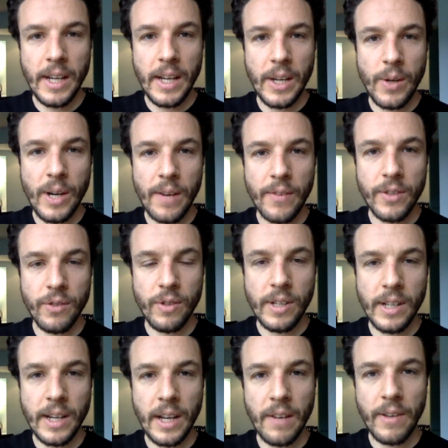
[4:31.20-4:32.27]
you have to
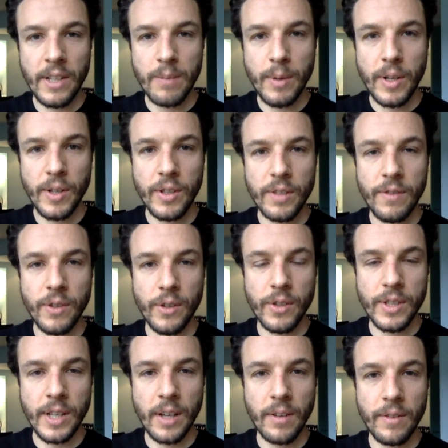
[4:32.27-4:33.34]
really kind of experience for
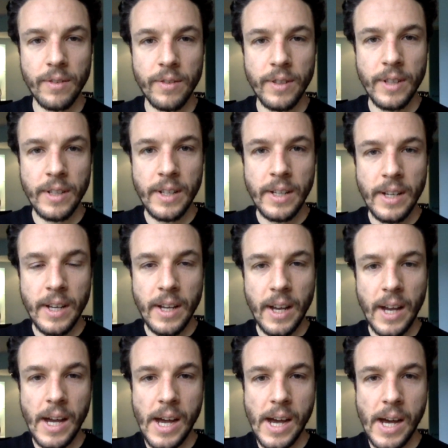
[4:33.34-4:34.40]
yourself.
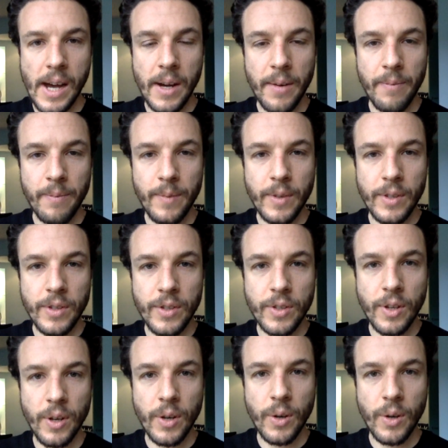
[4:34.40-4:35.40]
That's a